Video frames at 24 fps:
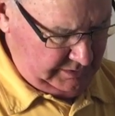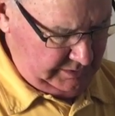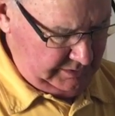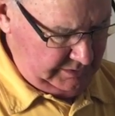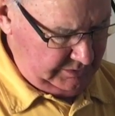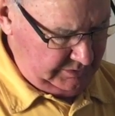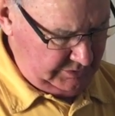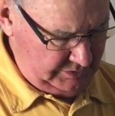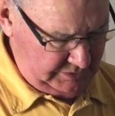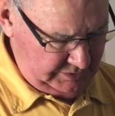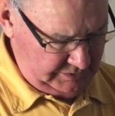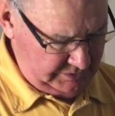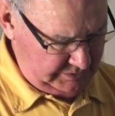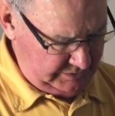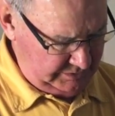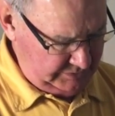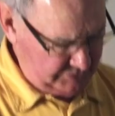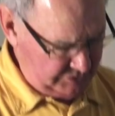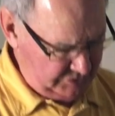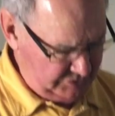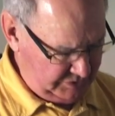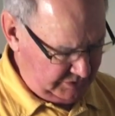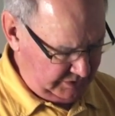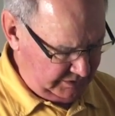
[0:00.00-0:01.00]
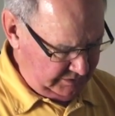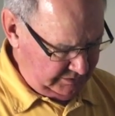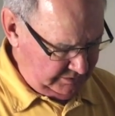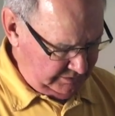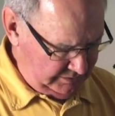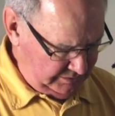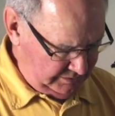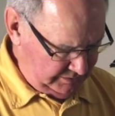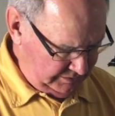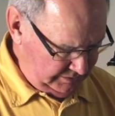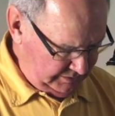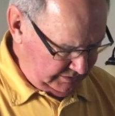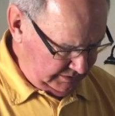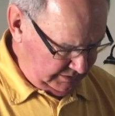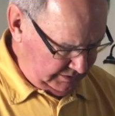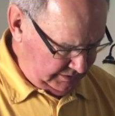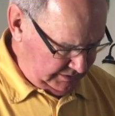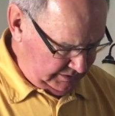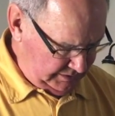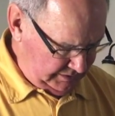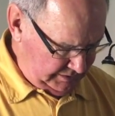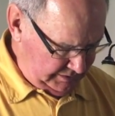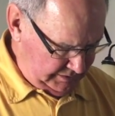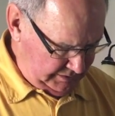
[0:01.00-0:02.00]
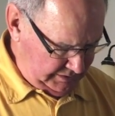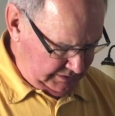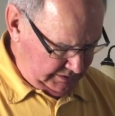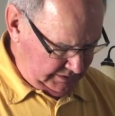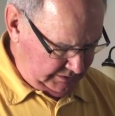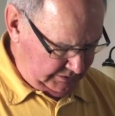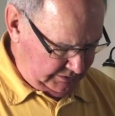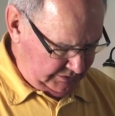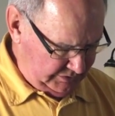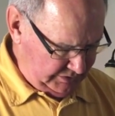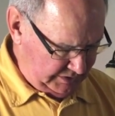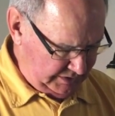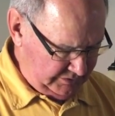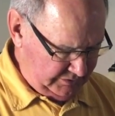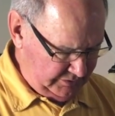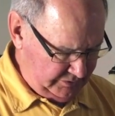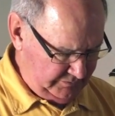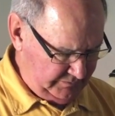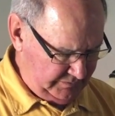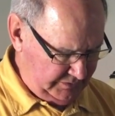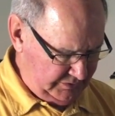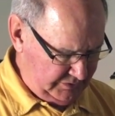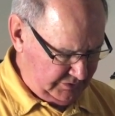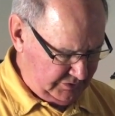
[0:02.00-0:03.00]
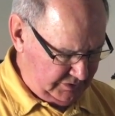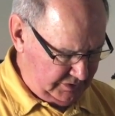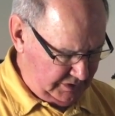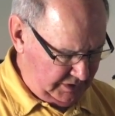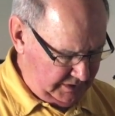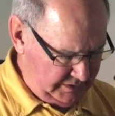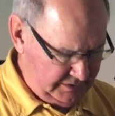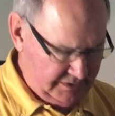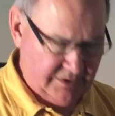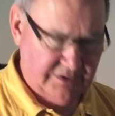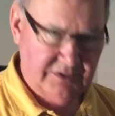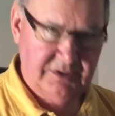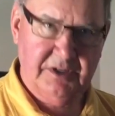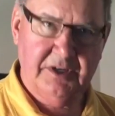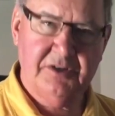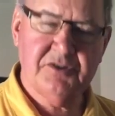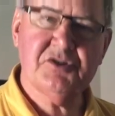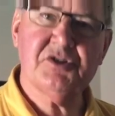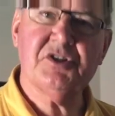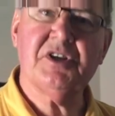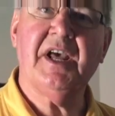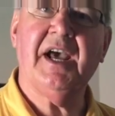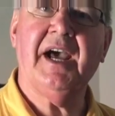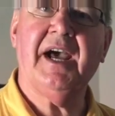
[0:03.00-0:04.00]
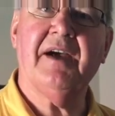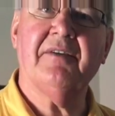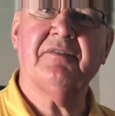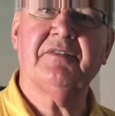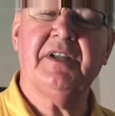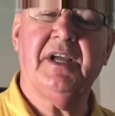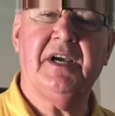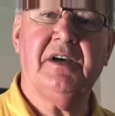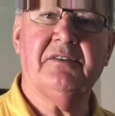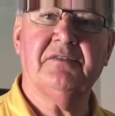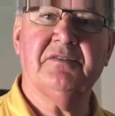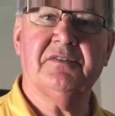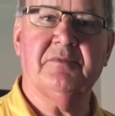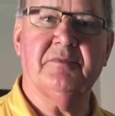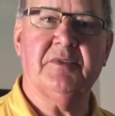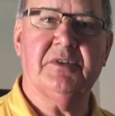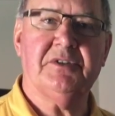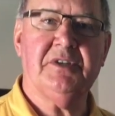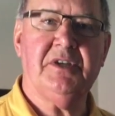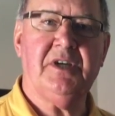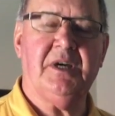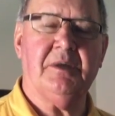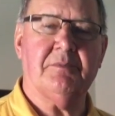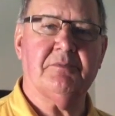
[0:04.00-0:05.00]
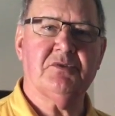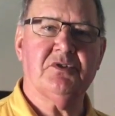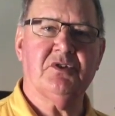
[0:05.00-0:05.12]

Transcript: is 6 inches in, and the center of this slot is 1.5 inches down from the top.